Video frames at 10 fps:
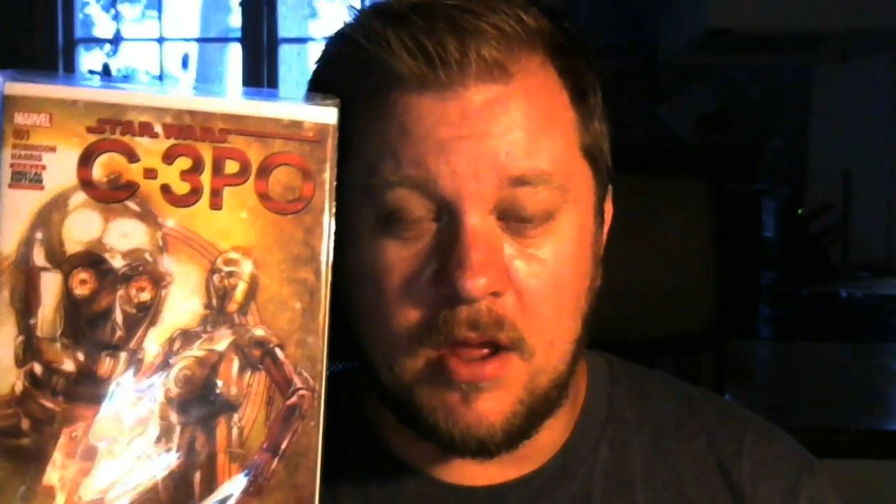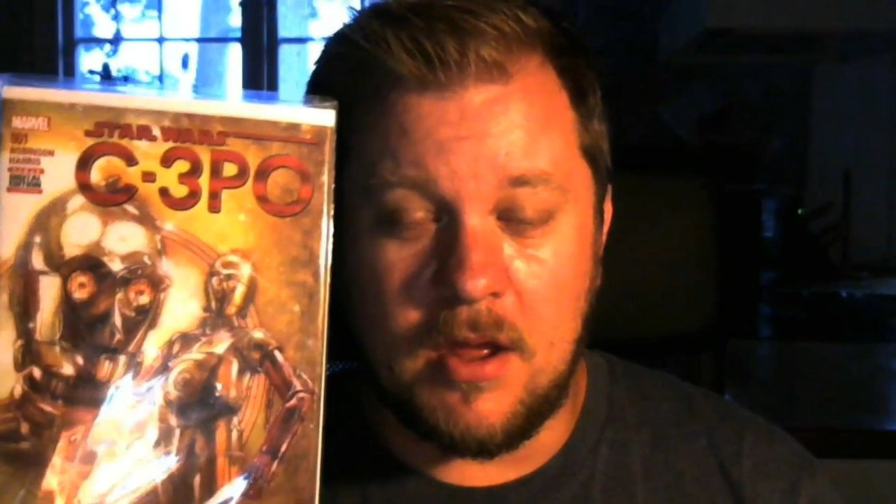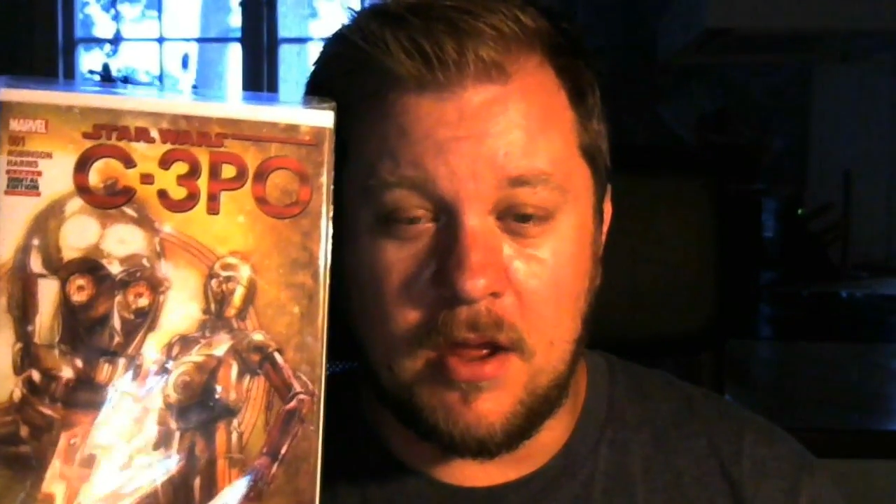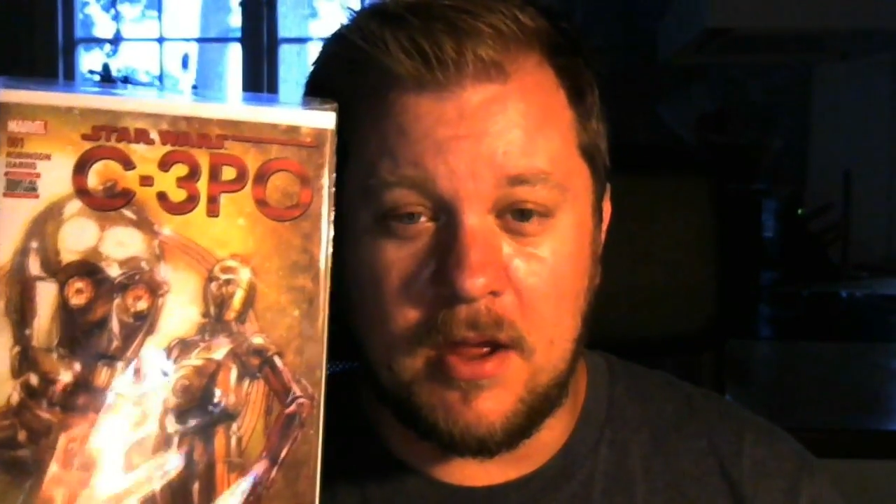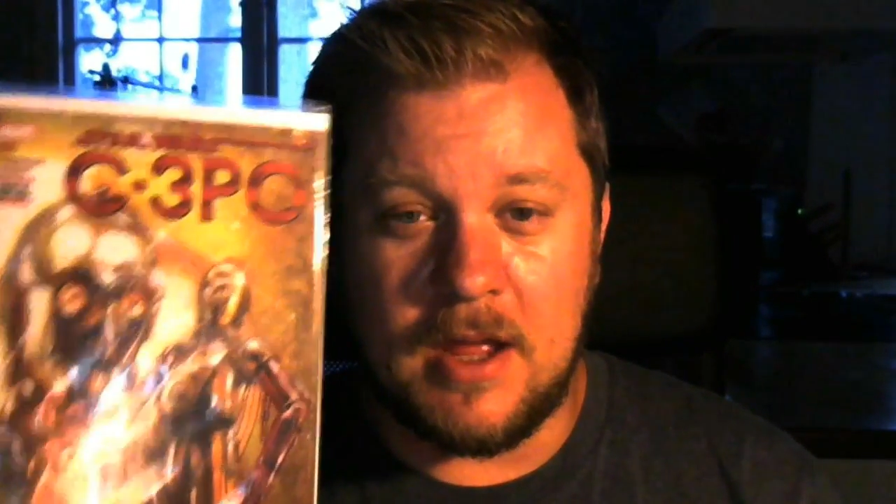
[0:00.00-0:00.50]

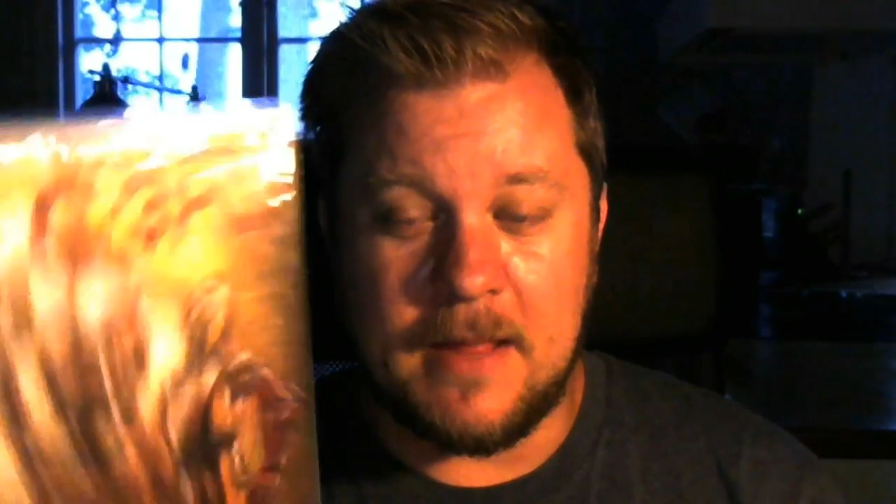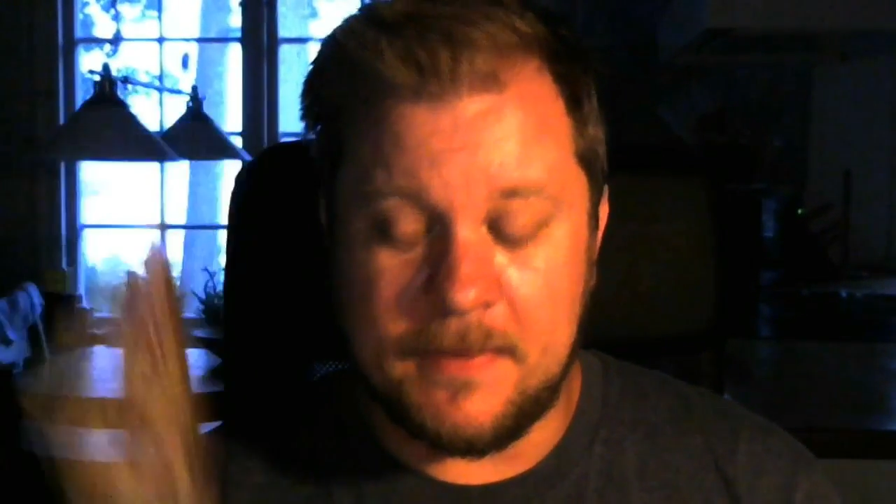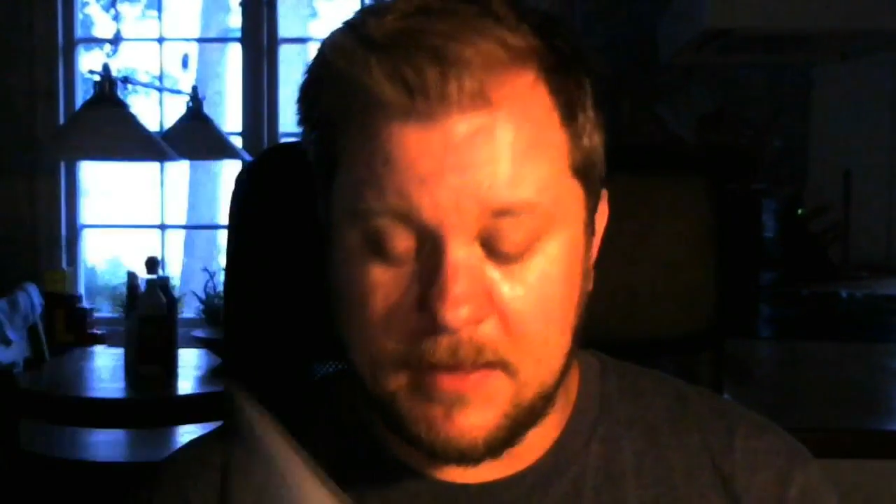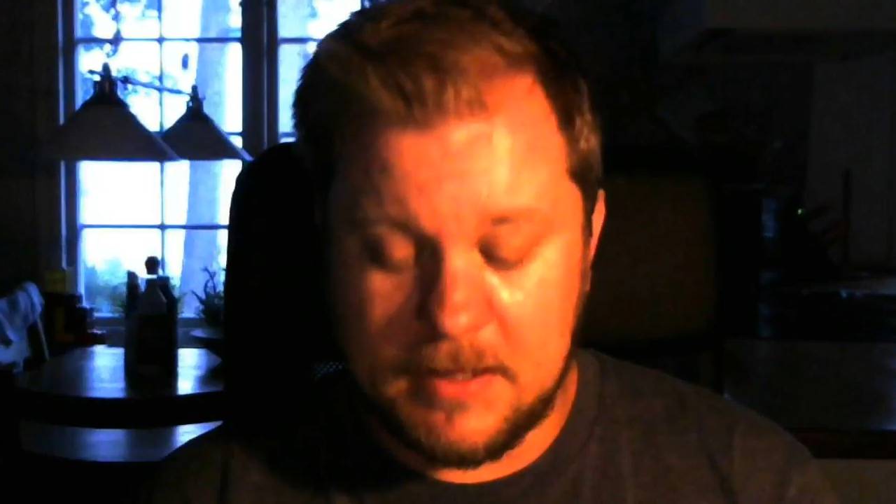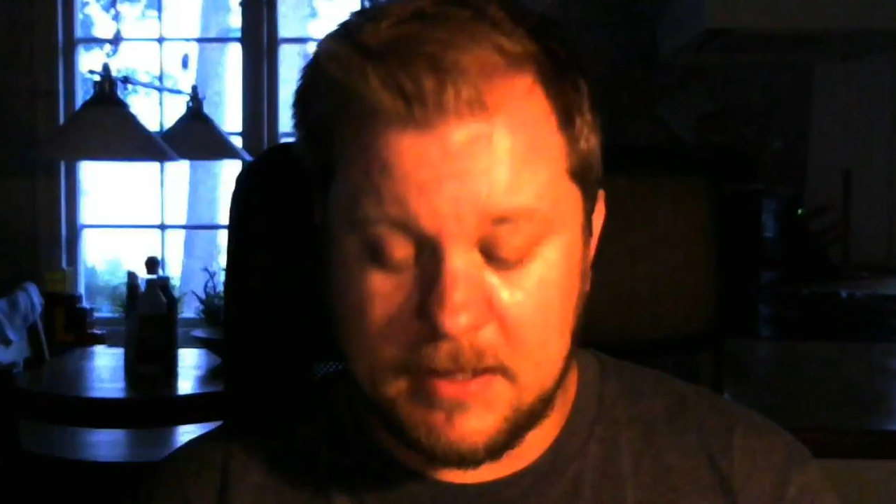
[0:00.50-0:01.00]

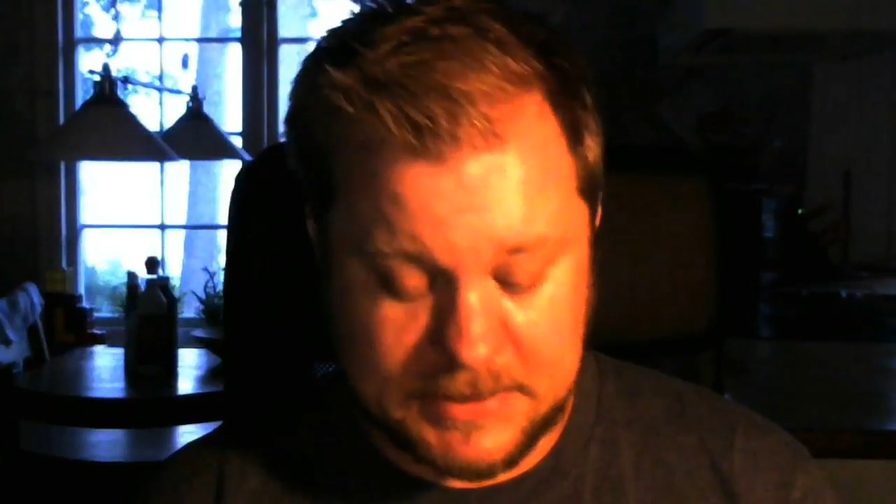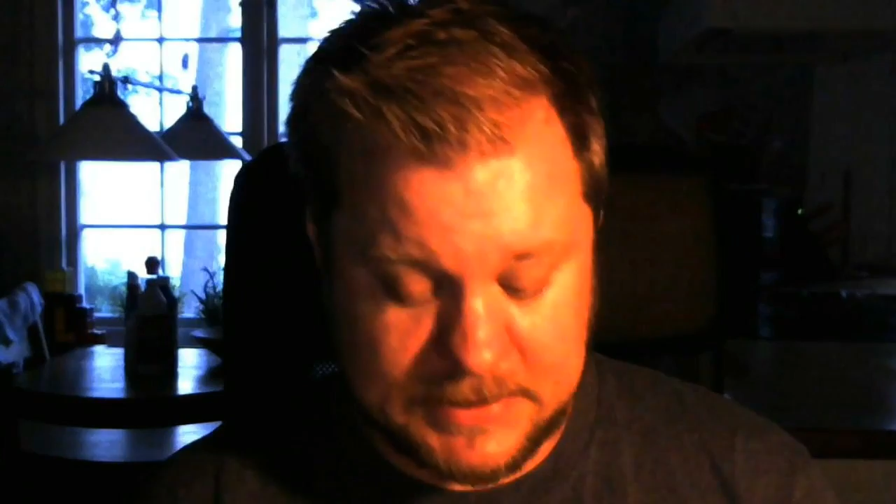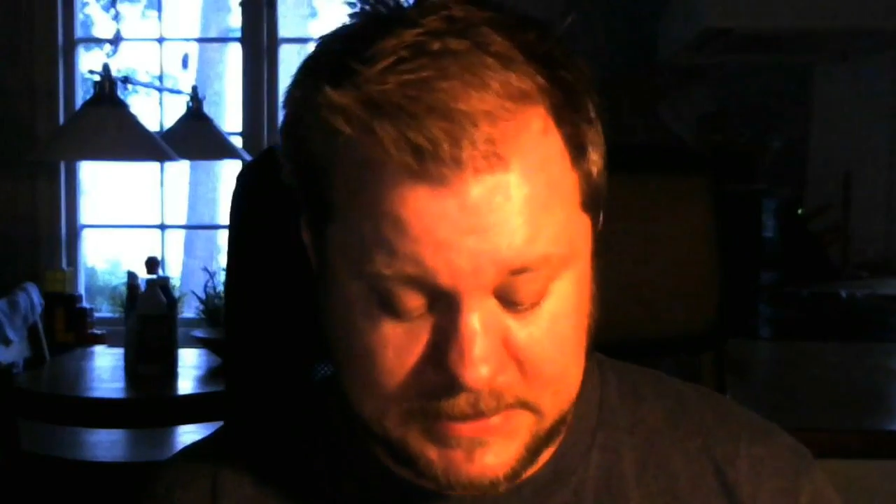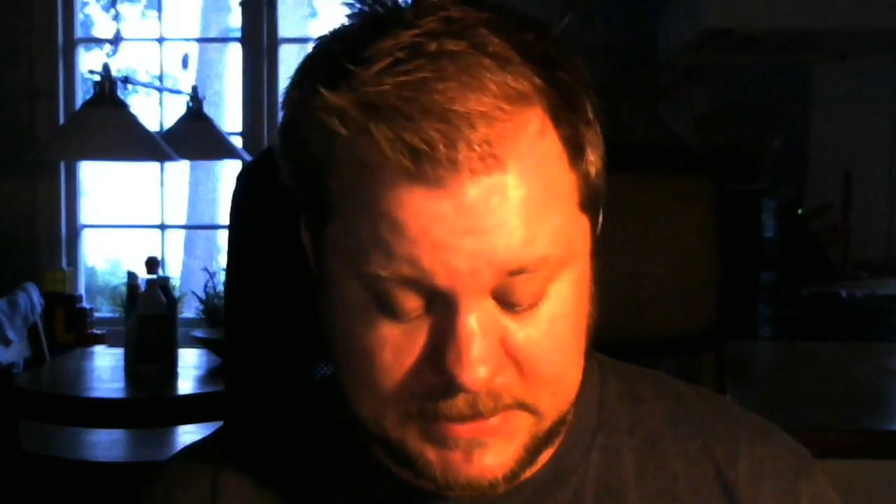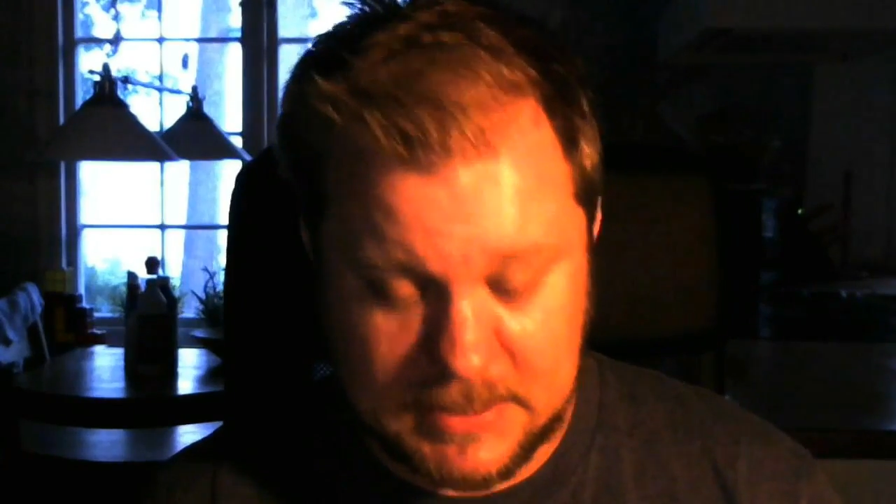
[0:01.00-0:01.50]
and
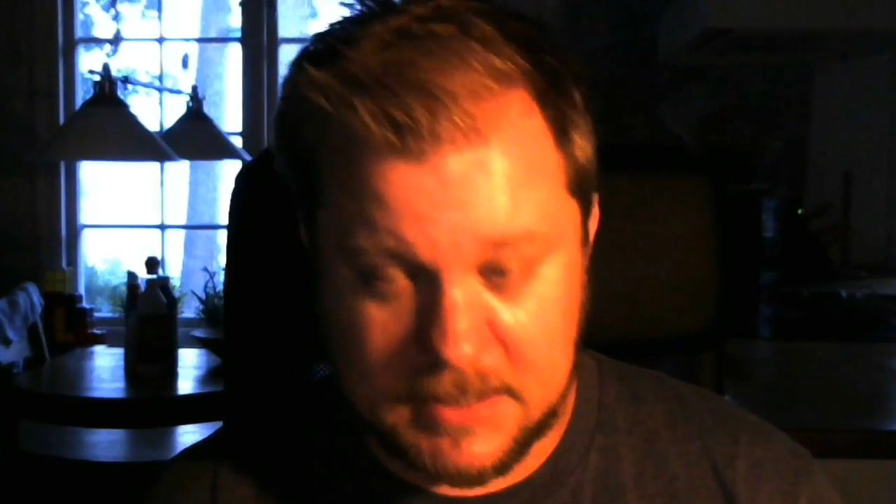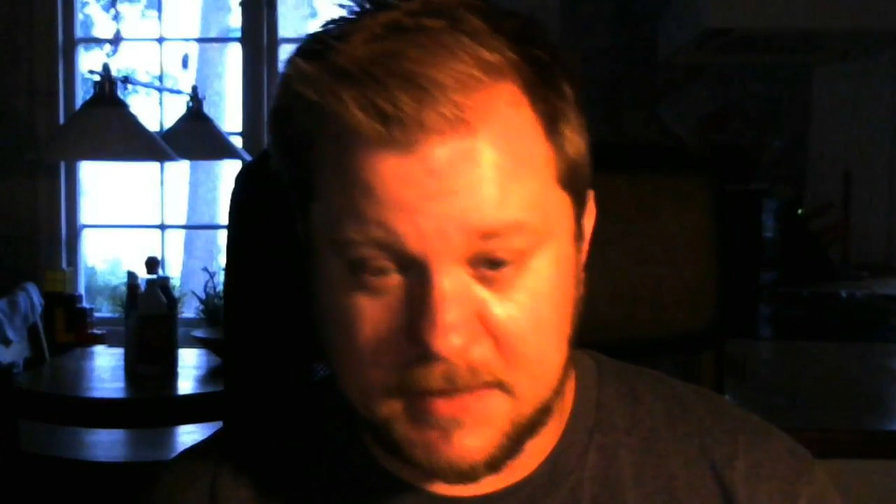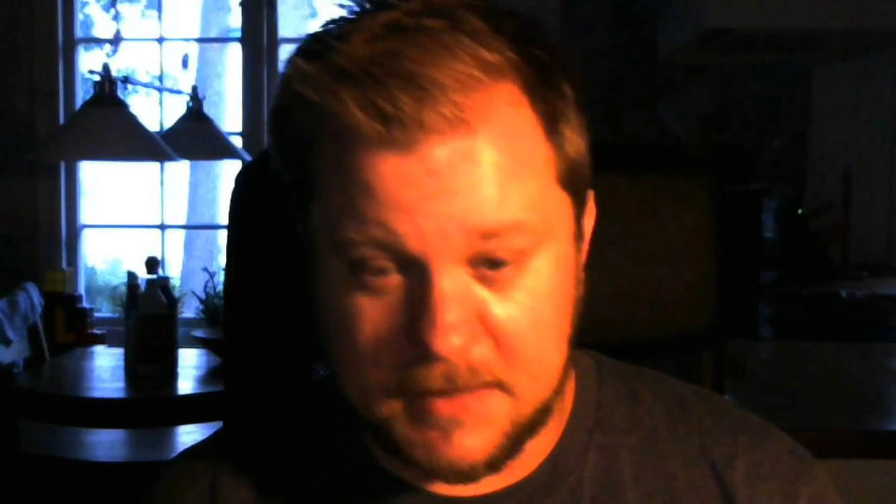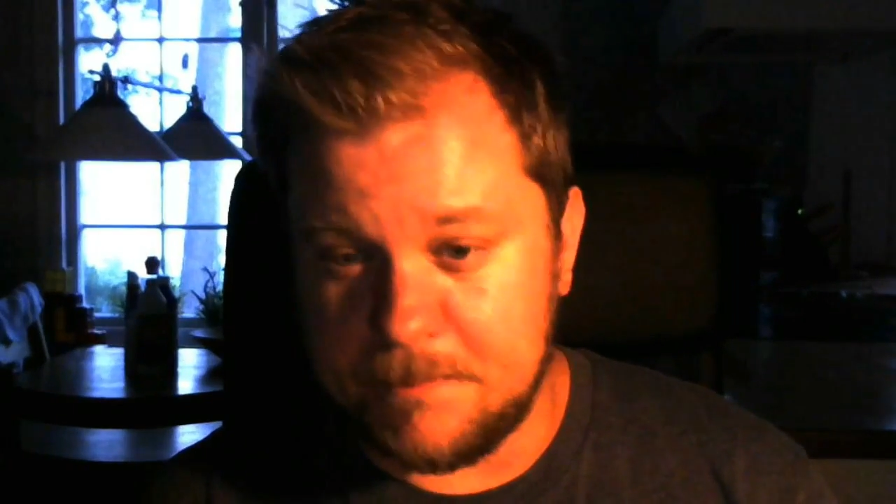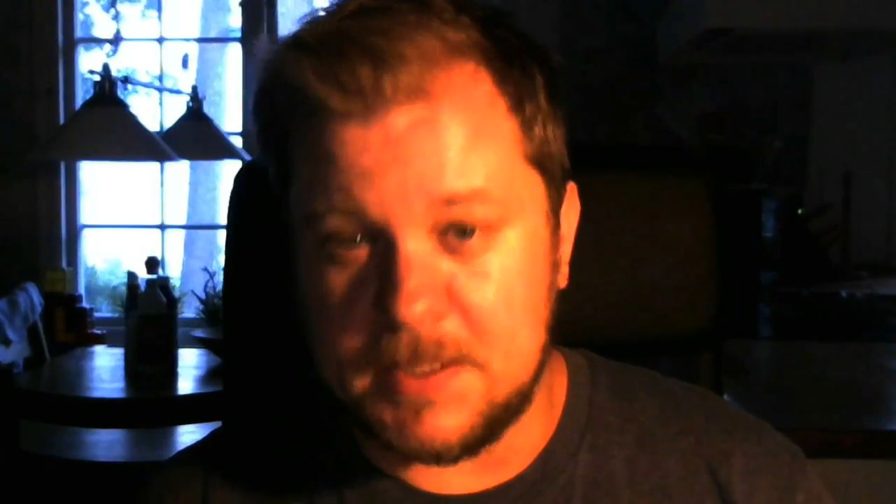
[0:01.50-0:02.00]
it's
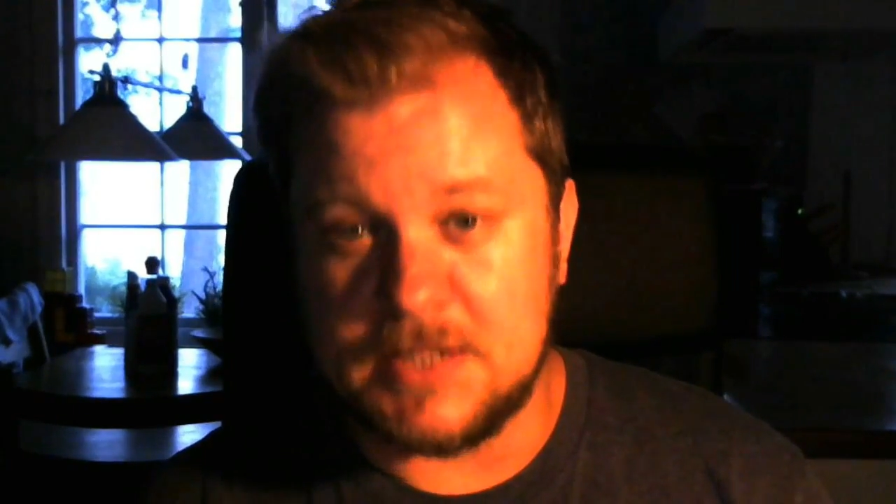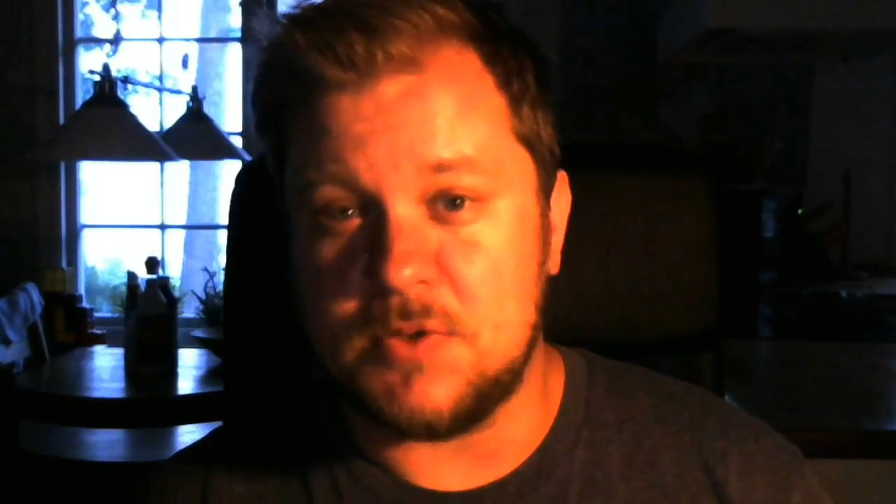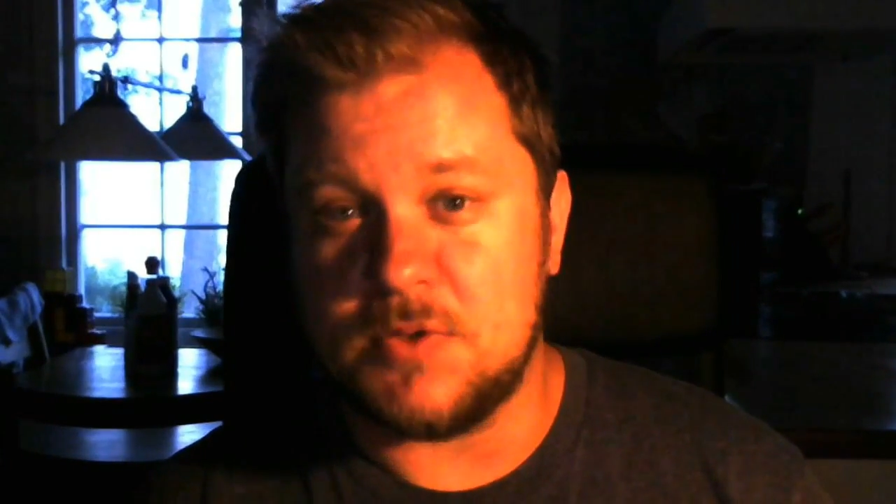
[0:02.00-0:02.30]
a